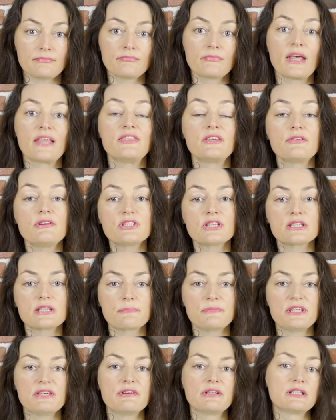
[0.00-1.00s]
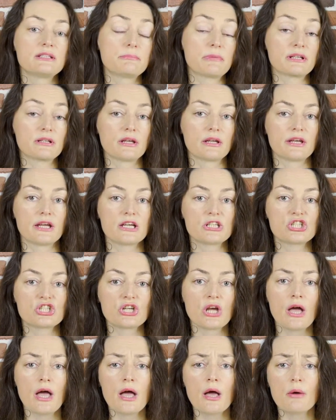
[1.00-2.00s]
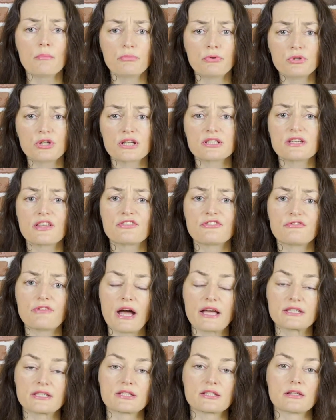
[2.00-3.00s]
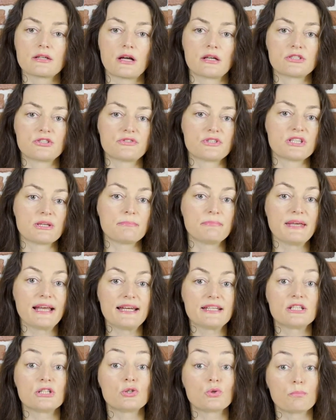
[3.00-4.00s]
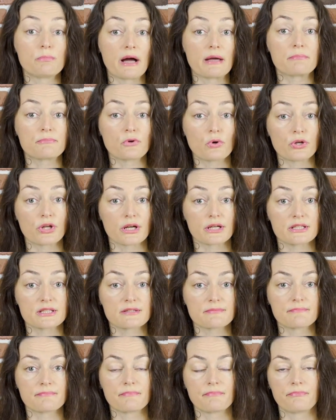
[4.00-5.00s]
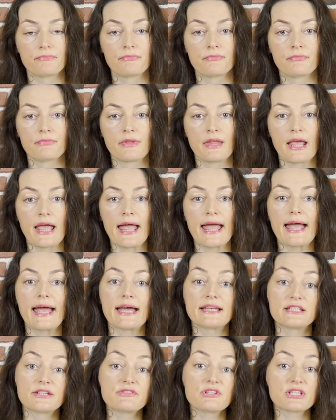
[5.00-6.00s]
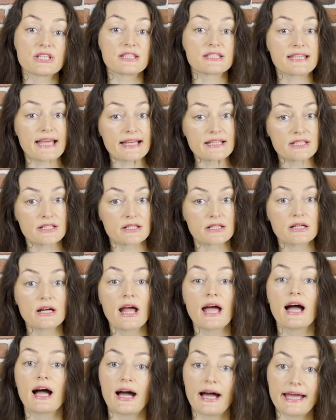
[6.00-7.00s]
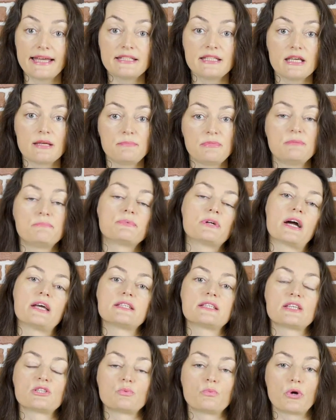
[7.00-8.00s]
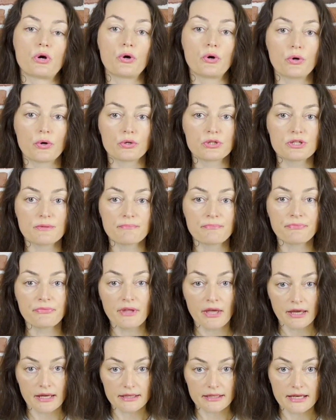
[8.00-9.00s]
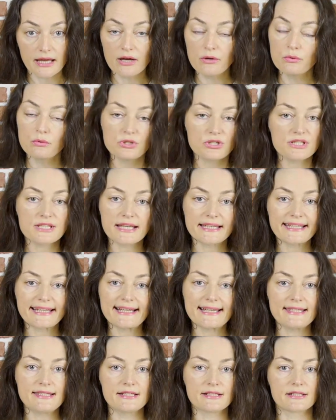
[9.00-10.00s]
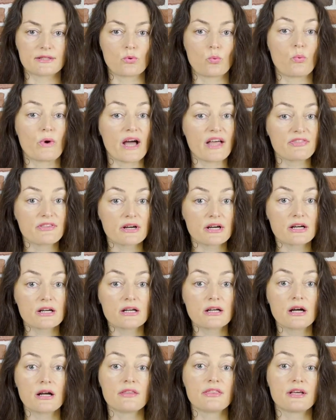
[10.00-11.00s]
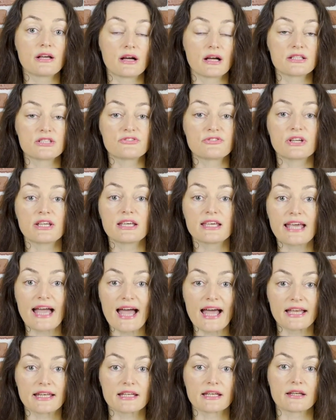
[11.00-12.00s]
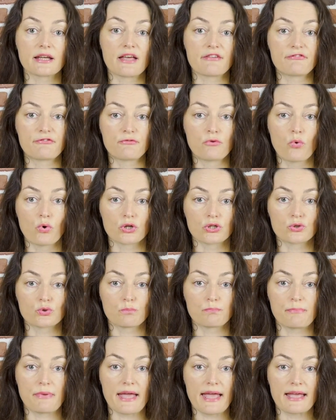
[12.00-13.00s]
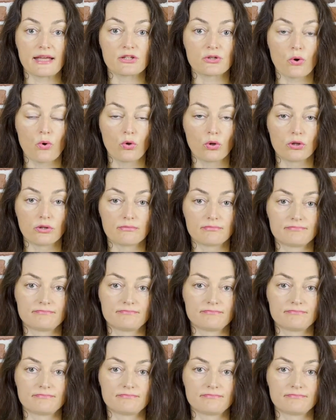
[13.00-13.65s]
The recent upheaval in Bangladesh put under threat country's ability to buy product. At a recent tender, high DAP prices were heard, and now it is unclear whether the country can afford to pay at all.